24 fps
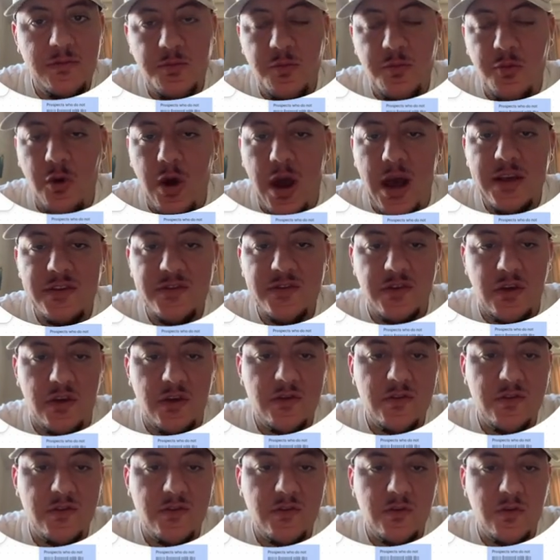
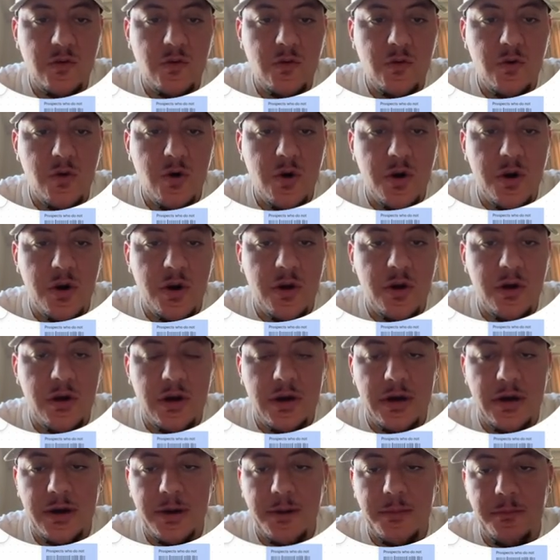process, or
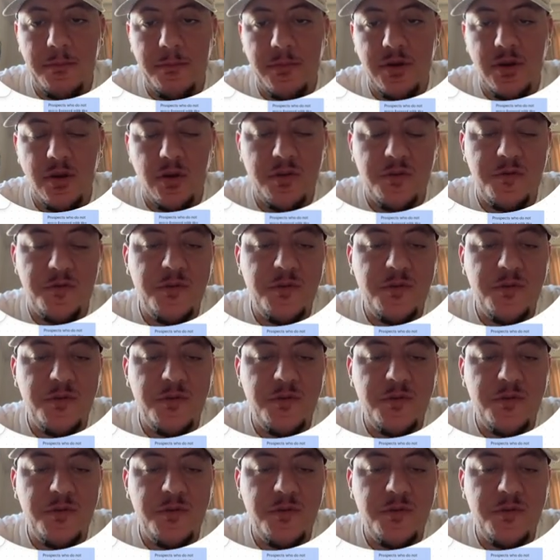the